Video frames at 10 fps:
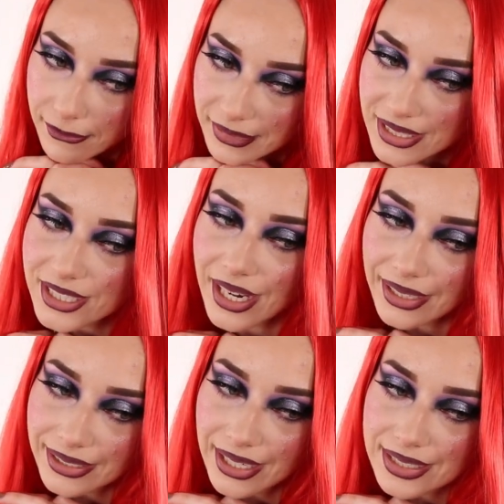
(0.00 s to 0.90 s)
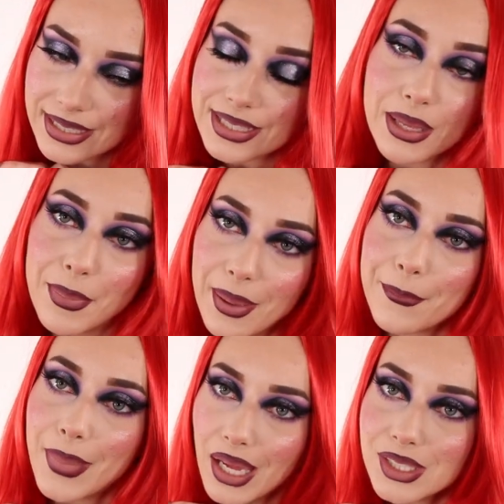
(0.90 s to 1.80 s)
the shininess is a bit
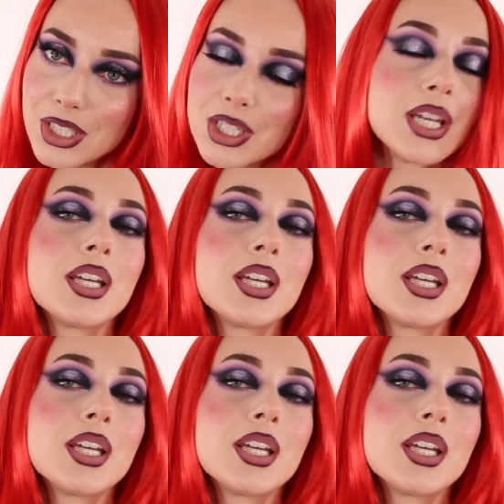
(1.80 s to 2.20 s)
much.